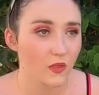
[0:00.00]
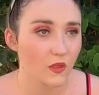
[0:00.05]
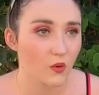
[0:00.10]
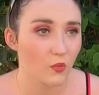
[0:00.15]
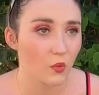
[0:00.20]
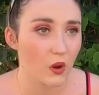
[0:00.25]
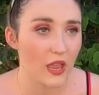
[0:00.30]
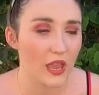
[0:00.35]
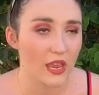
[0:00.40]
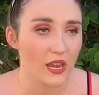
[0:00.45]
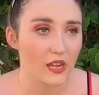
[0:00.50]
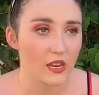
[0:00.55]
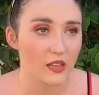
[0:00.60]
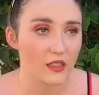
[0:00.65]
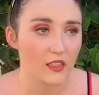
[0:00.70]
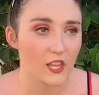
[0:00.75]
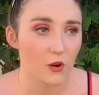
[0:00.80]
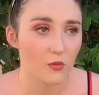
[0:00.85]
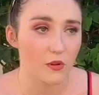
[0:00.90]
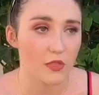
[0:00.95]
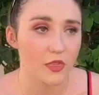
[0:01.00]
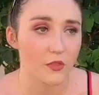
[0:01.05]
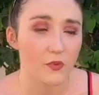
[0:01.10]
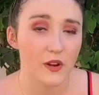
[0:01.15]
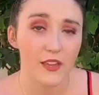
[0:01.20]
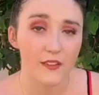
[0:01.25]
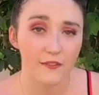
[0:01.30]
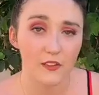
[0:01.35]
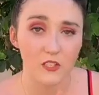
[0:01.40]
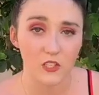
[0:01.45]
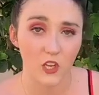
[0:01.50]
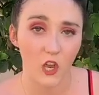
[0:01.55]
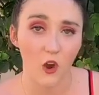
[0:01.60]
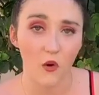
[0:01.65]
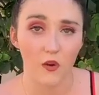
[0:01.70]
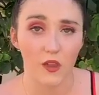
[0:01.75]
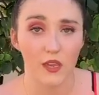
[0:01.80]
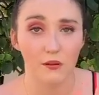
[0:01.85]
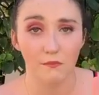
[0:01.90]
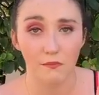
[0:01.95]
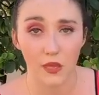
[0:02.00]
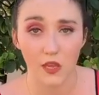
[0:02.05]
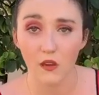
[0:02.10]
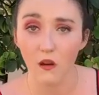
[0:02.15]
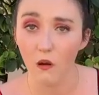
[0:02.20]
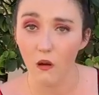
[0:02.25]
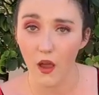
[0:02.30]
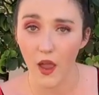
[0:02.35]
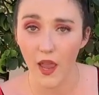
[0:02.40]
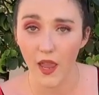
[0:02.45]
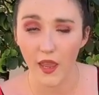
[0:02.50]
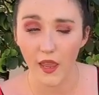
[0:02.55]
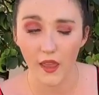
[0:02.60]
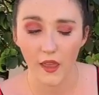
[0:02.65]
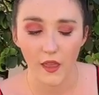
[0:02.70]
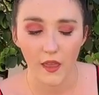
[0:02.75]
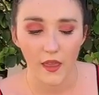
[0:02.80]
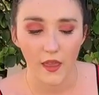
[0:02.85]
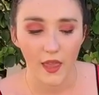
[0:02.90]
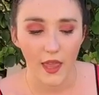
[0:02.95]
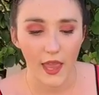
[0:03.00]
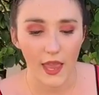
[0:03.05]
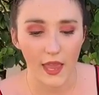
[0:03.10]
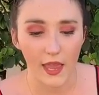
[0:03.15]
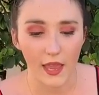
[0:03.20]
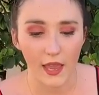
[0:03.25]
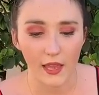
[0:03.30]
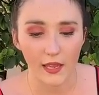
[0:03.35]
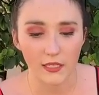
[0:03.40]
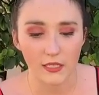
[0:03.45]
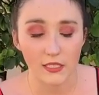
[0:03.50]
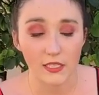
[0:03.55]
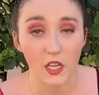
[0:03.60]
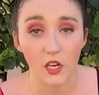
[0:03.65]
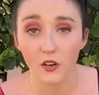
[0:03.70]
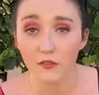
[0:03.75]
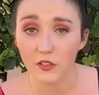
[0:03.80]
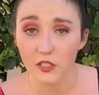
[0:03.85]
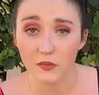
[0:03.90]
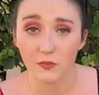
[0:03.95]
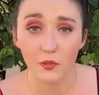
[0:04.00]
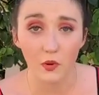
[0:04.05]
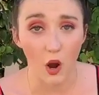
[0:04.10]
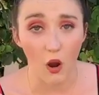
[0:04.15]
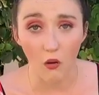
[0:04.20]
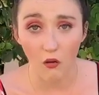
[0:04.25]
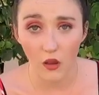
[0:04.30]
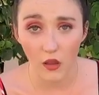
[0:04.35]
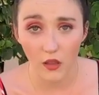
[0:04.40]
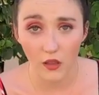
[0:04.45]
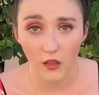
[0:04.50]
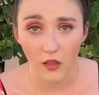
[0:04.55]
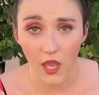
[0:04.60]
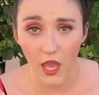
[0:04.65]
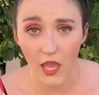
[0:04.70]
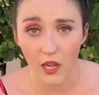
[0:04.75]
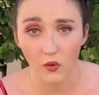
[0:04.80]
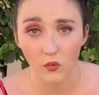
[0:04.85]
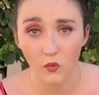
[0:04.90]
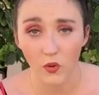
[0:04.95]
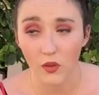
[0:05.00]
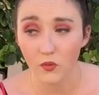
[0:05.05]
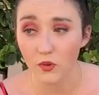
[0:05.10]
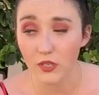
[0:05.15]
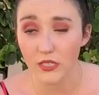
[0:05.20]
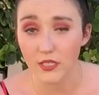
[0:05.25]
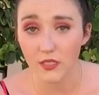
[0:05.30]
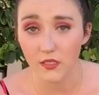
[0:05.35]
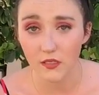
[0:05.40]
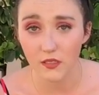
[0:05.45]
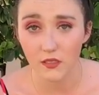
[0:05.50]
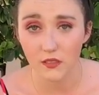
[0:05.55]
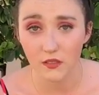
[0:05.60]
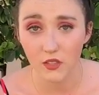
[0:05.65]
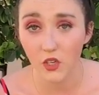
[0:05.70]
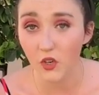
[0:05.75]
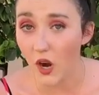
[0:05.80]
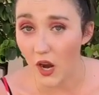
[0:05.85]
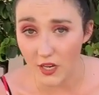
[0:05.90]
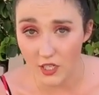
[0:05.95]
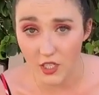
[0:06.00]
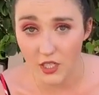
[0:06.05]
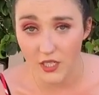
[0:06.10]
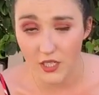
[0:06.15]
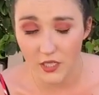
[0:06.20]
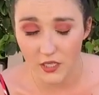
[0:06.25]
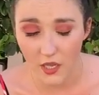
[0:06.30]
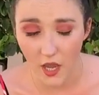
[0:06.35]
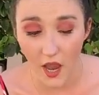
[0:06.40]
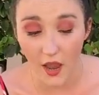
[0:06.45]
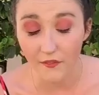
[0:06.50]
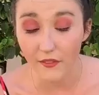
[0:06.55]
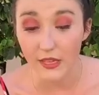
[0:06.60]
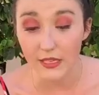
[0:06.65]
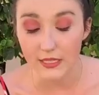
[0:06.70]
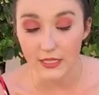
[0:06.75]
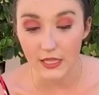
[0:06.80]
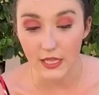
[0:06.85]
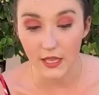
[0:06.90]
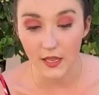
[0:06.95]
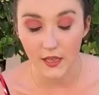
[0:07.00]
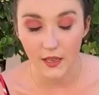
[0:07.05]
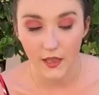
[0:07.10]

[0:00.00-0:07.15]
when there were 3 of us going in POI and none of us broke, and we were crushed, obviously.